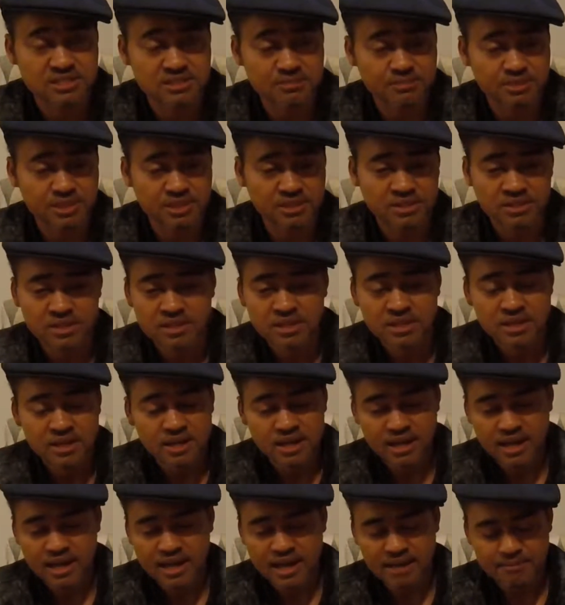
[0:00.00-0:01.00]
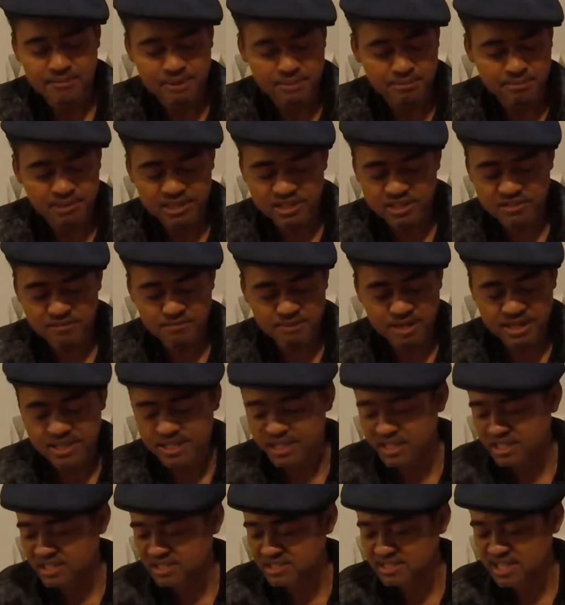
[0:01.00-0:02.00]
I mean, I had my buddy of mine, he
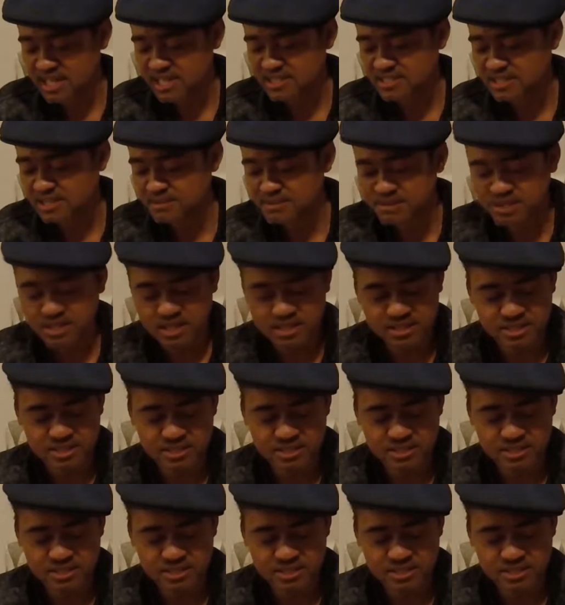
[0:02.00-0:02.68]
got the exact same gun.